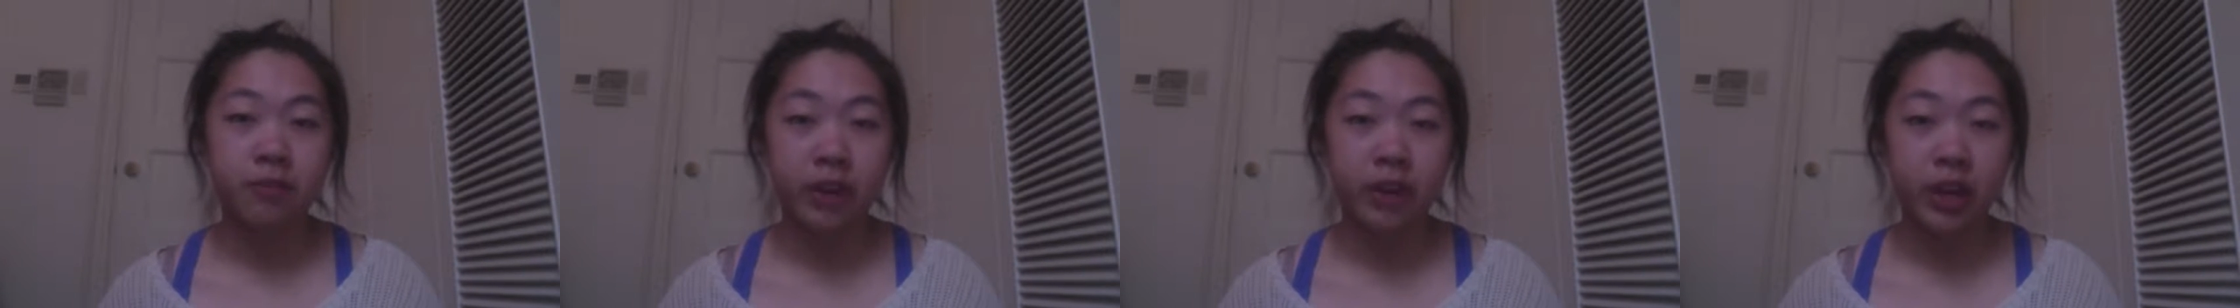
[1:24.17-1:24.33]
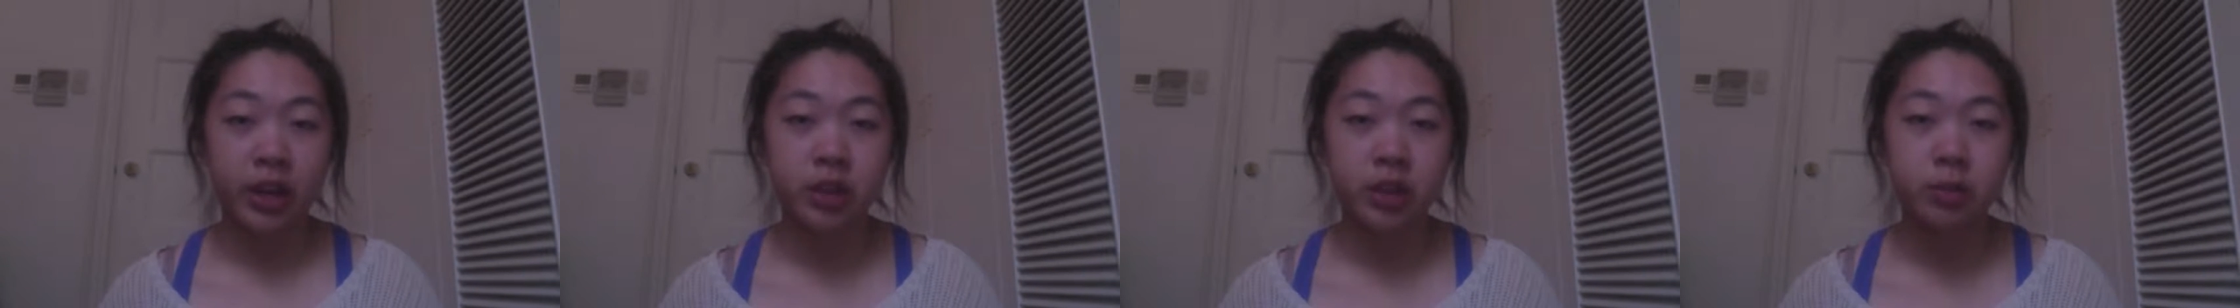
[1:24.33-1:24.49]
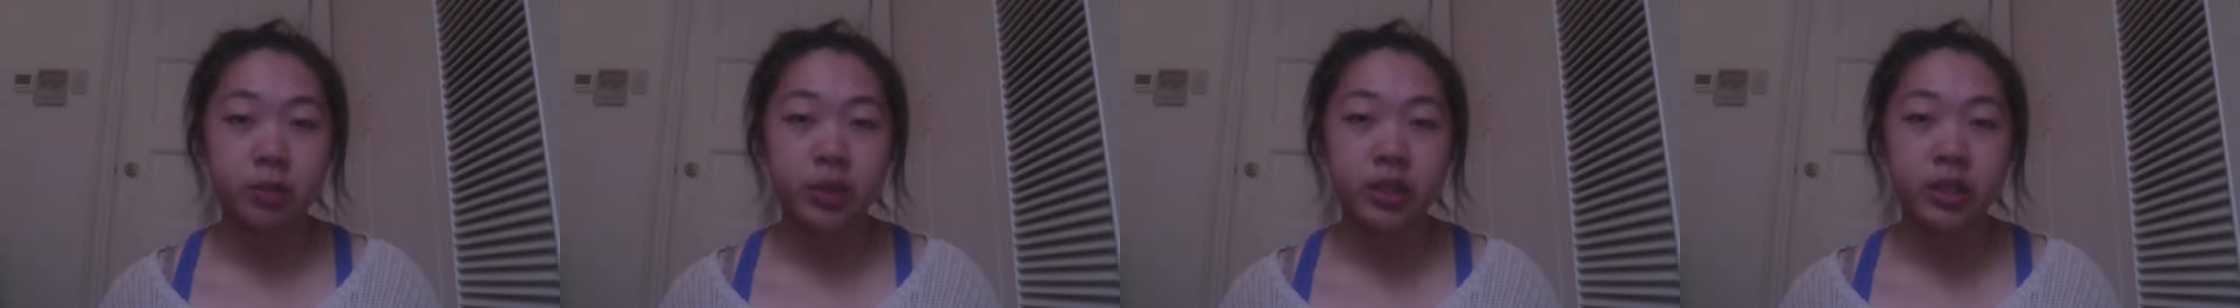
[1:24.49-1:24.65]

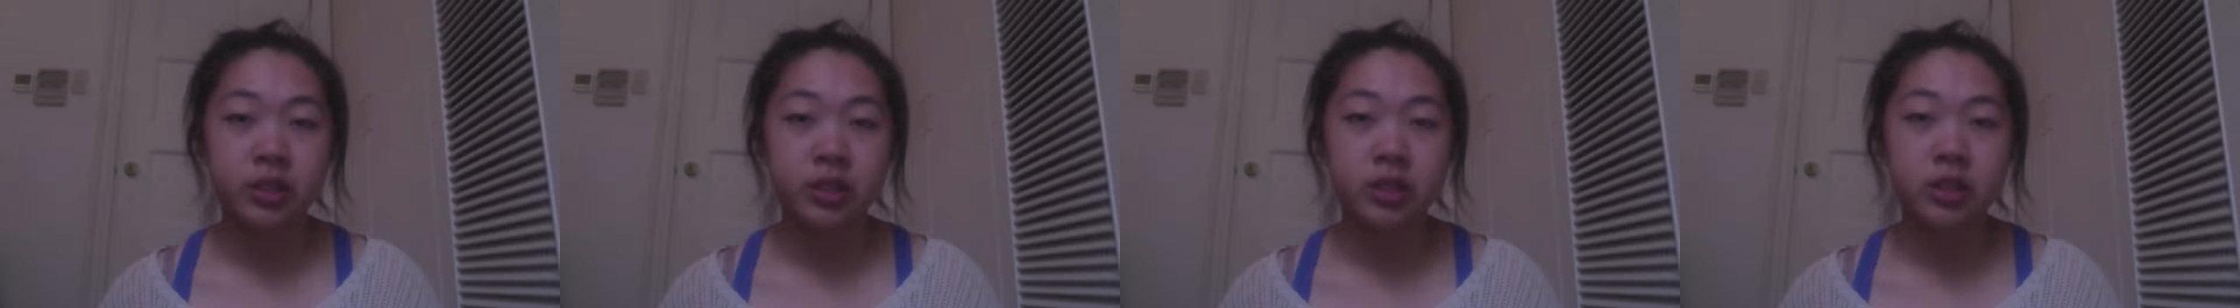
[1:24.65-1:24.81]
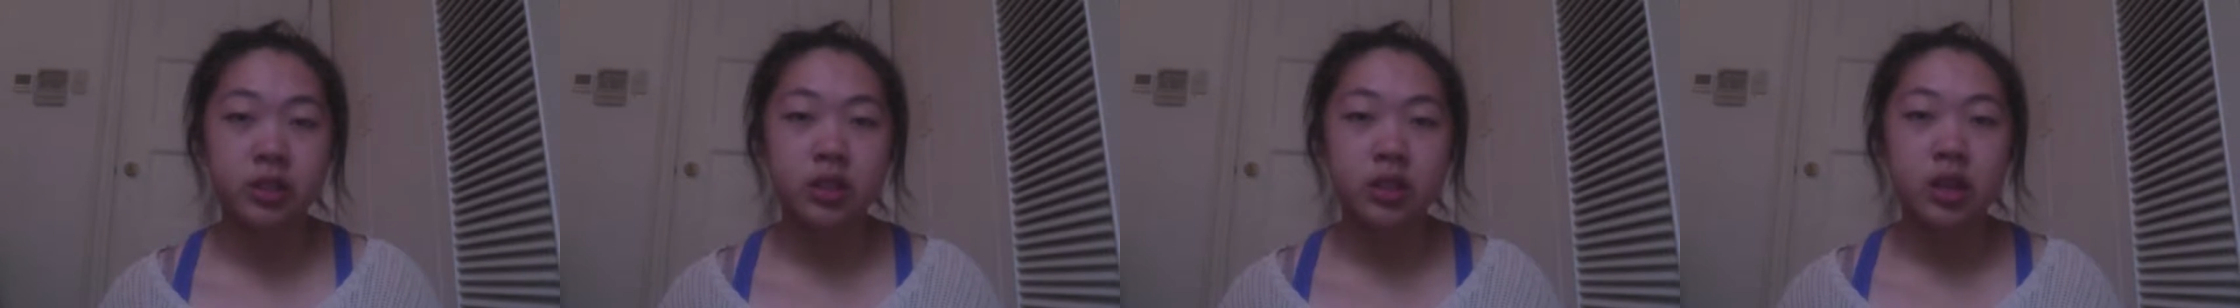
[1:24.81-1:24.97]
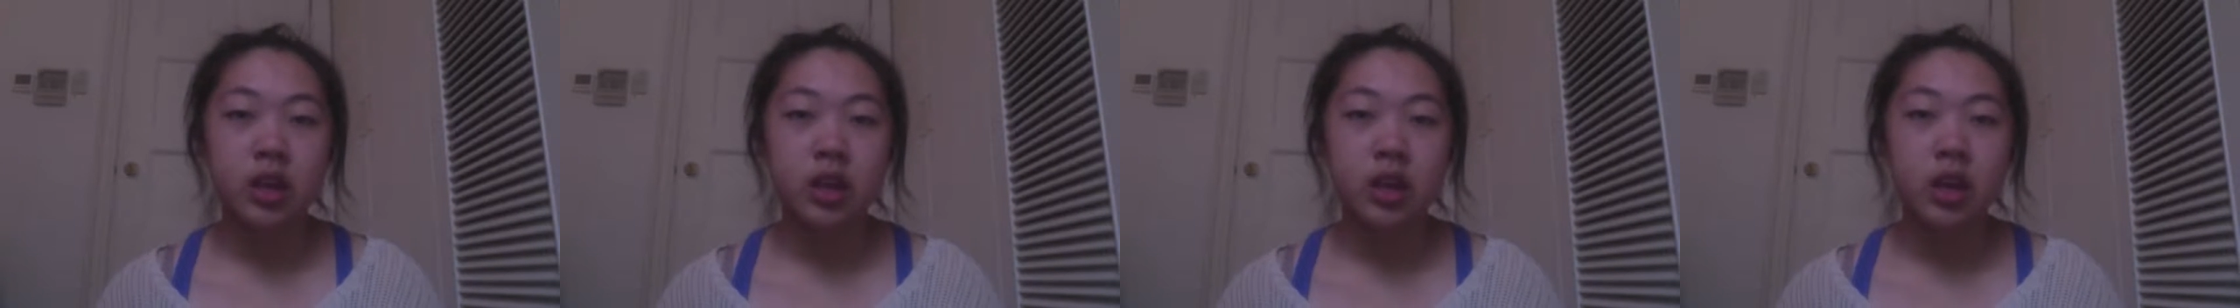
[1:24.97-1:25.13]

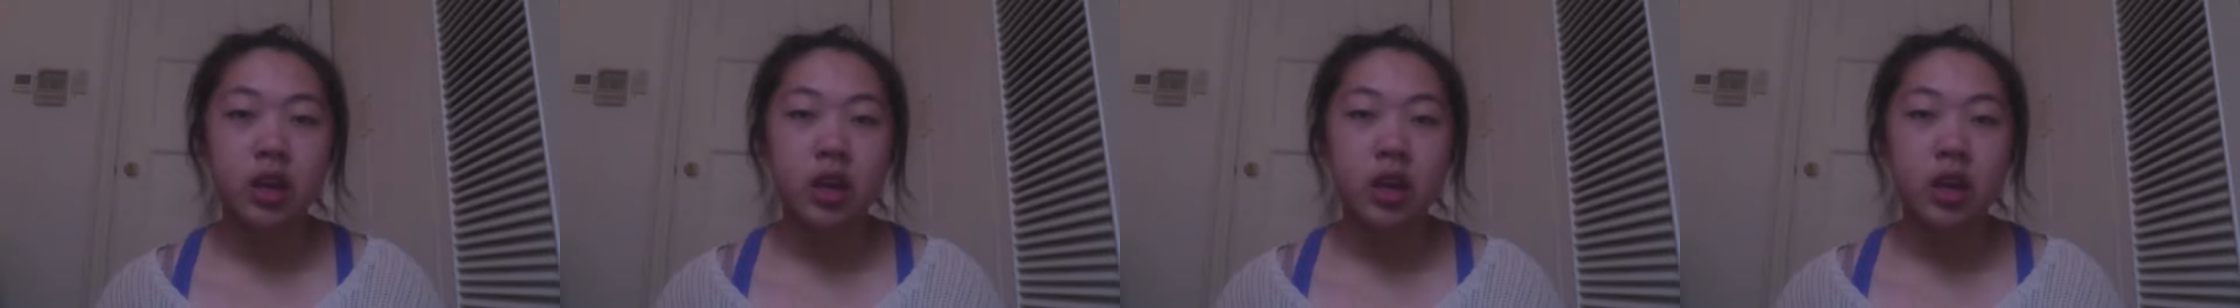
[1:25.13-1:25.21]
vitamins.